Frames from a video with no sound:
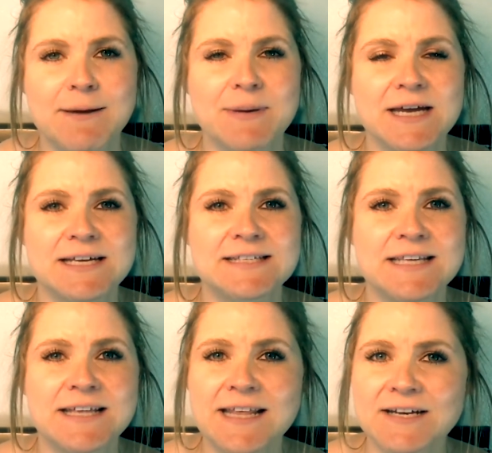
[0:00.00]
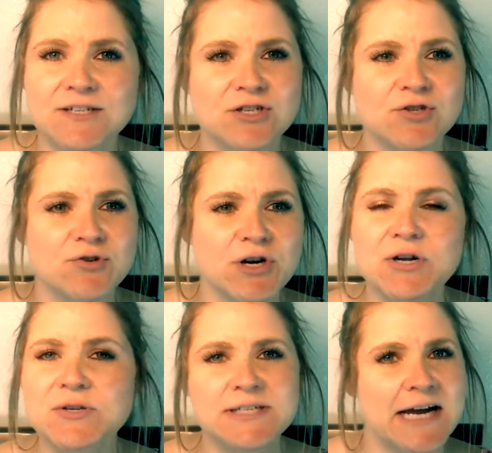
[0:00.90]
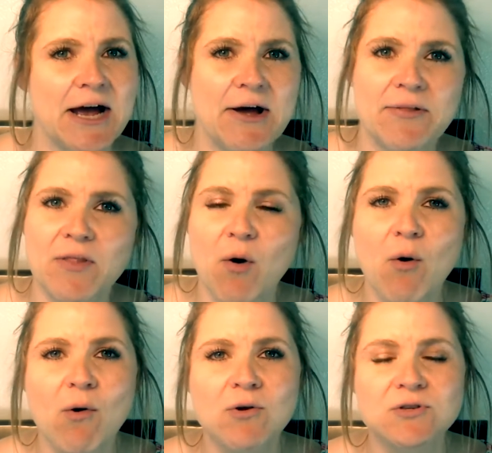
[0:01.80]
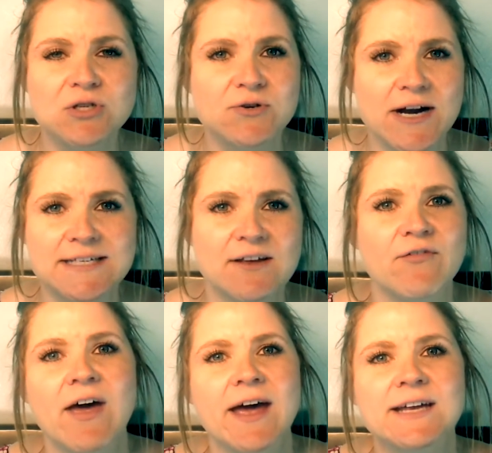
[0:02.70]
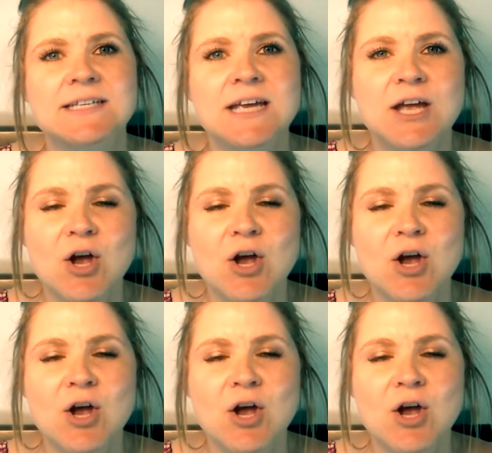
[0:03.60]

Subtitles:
because then that just trickles down the whole stress effect